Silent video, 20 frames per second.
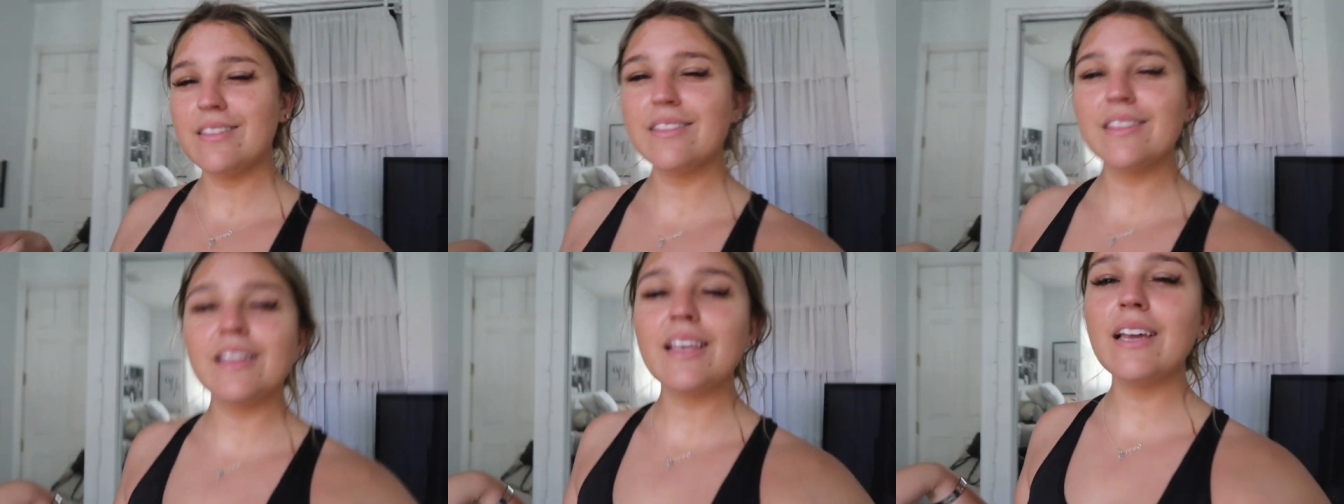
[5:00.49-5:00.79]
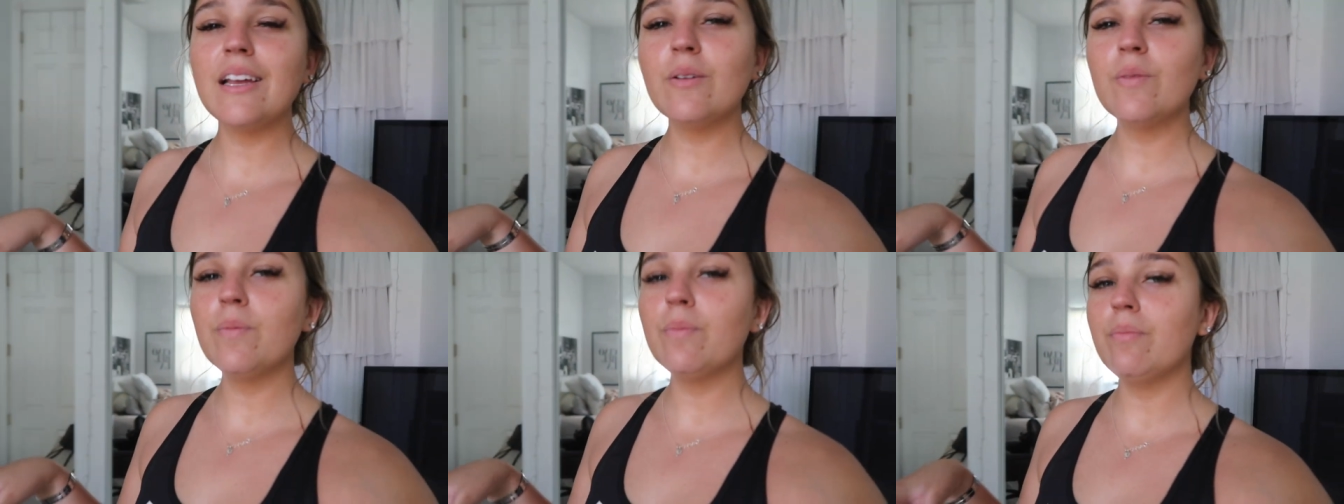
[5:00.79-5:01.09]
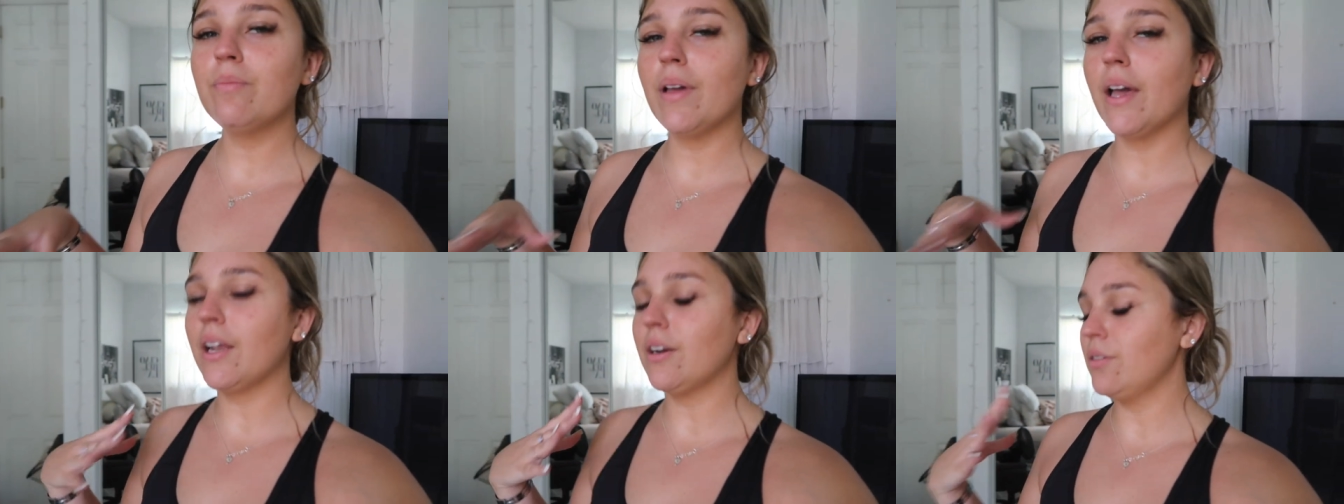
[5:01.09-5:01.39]
and
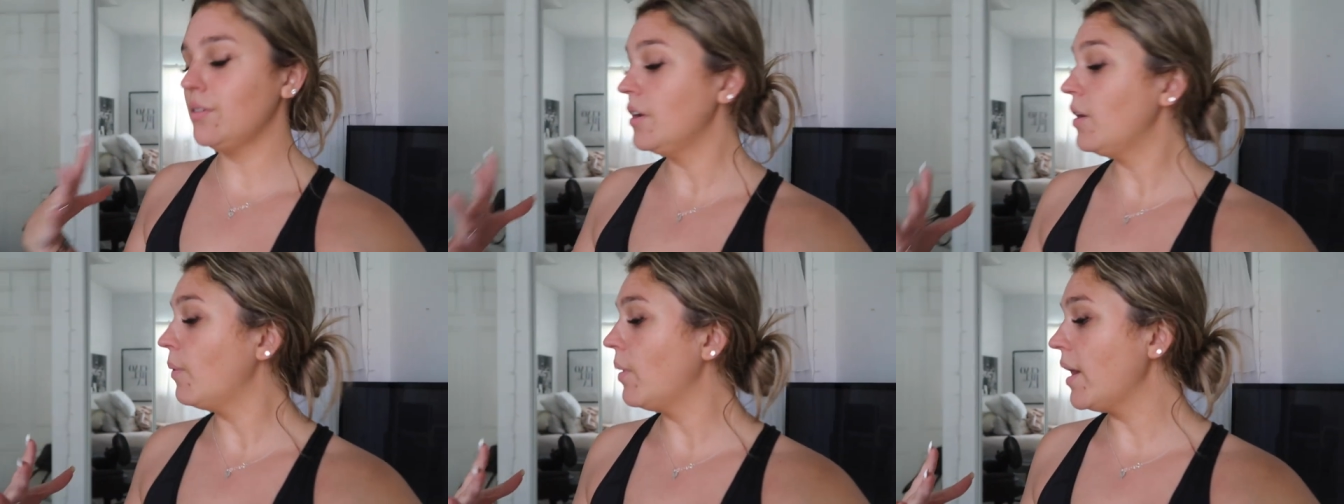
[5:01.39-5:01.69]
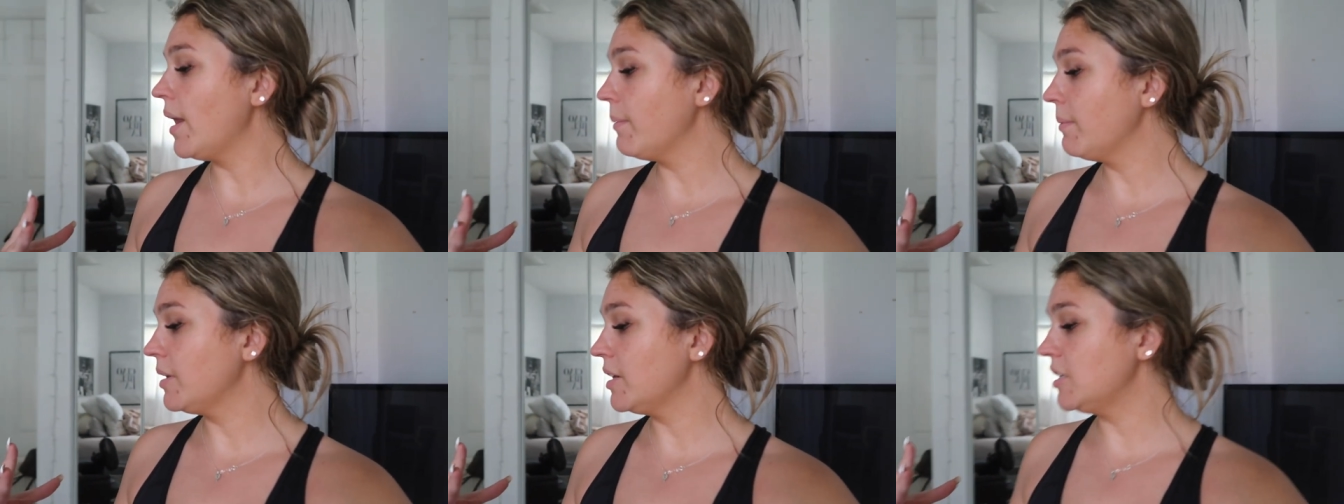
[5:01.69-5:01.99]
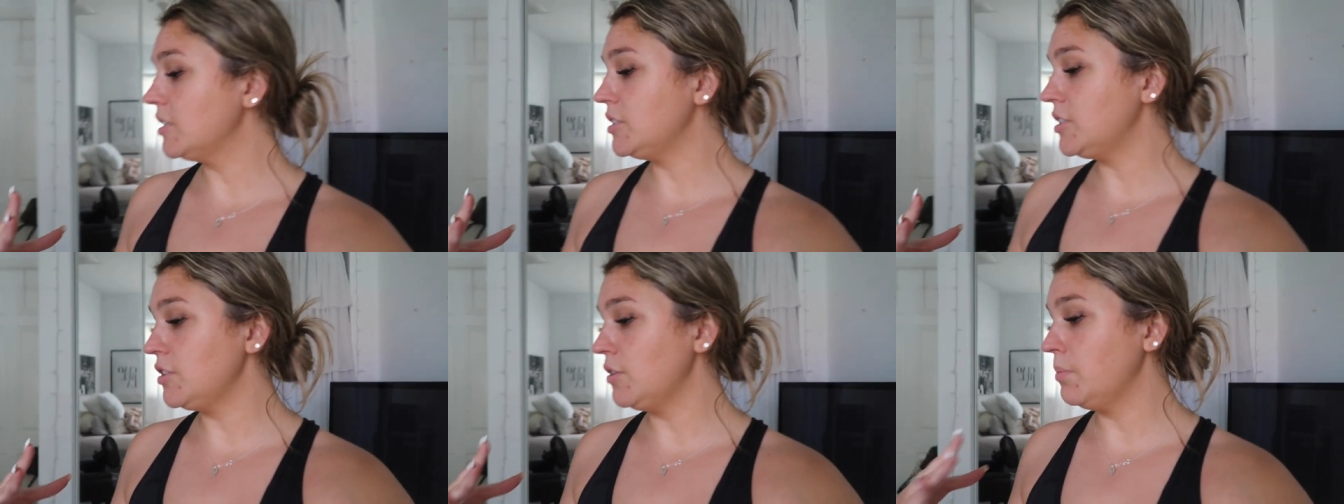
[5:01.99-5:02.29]
then I don't know what I'm
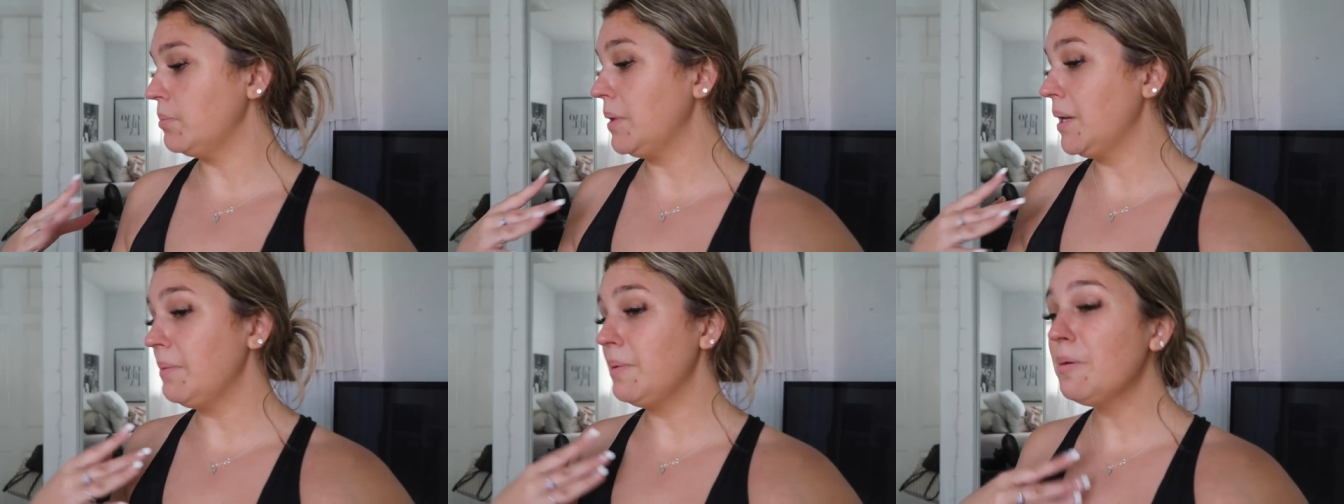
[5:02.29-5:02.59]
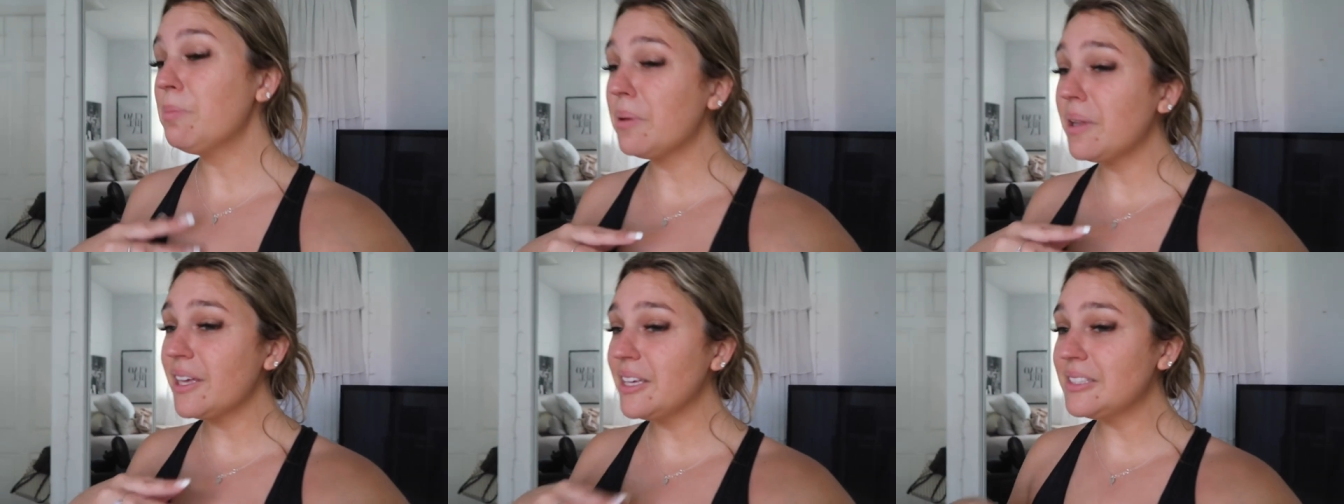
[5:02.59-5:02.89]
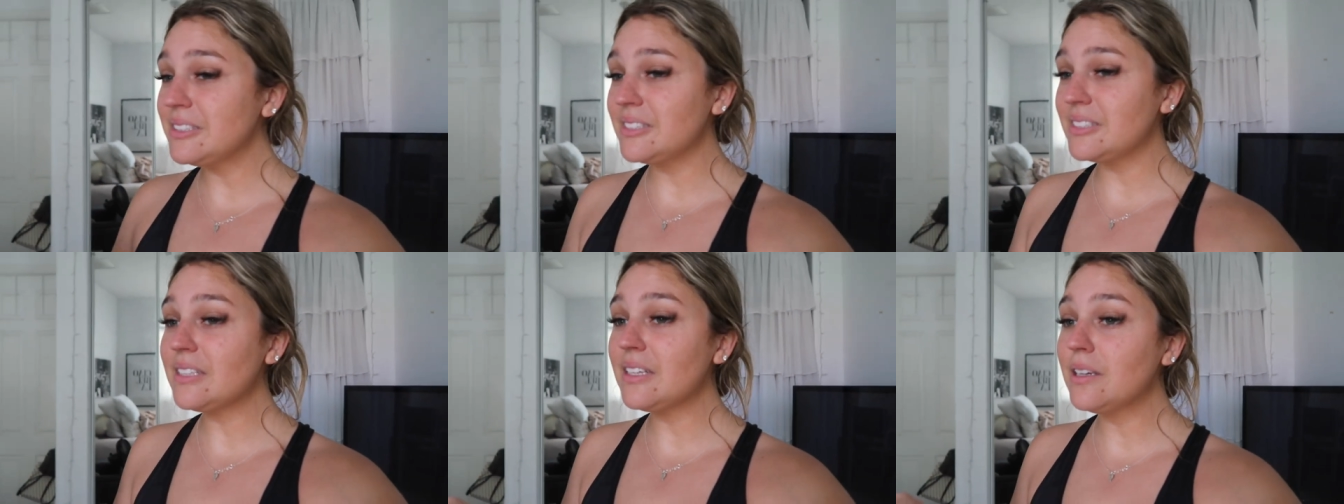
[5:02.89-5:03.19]
gonna do. Maybe
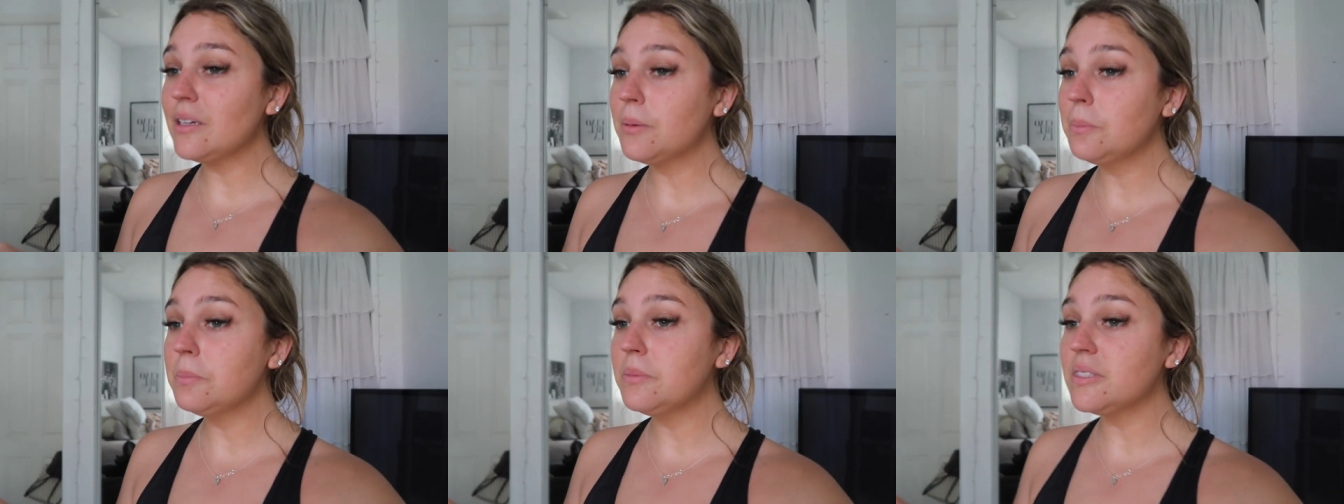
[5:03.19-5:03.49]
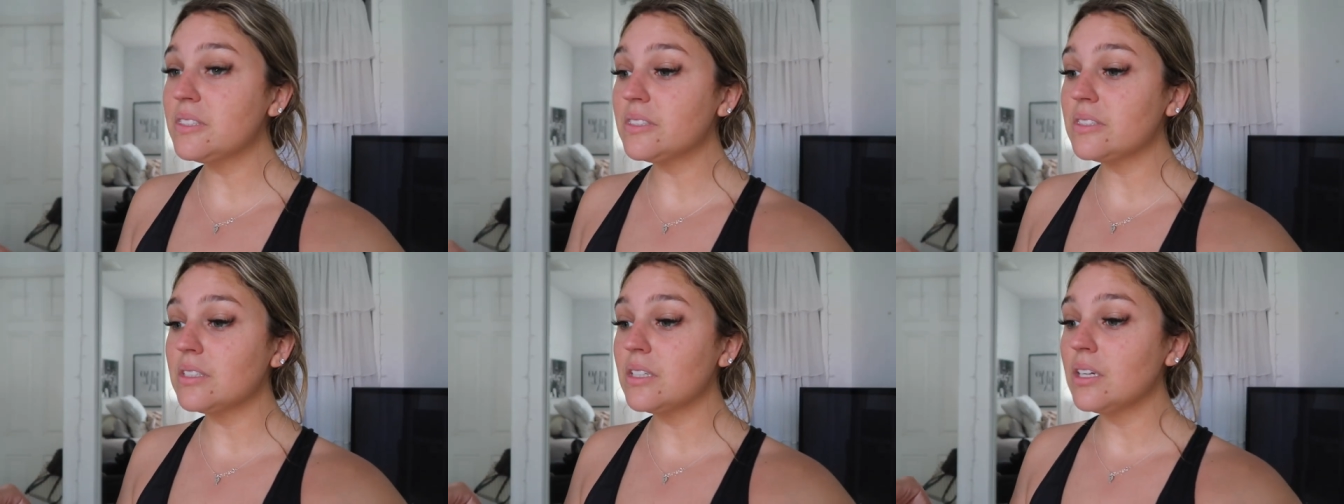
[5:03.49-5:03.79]
play Sims?